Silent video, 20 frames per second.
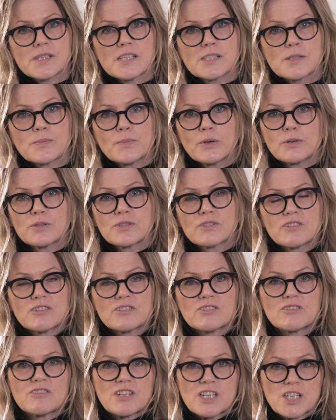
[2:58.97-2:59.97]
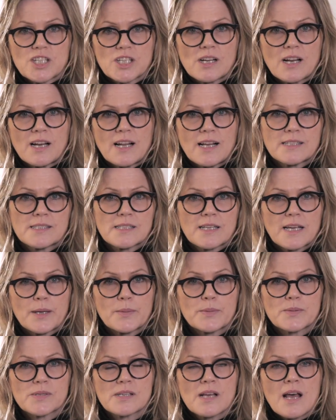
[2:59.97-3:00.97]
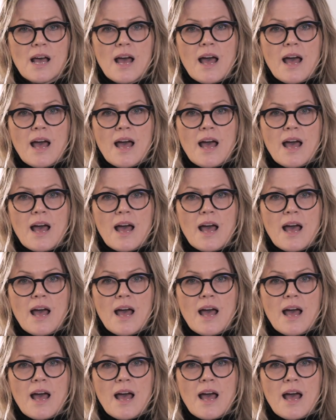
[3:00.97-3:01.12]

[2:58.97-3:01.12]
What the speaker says: as opposed to traditional landscapes,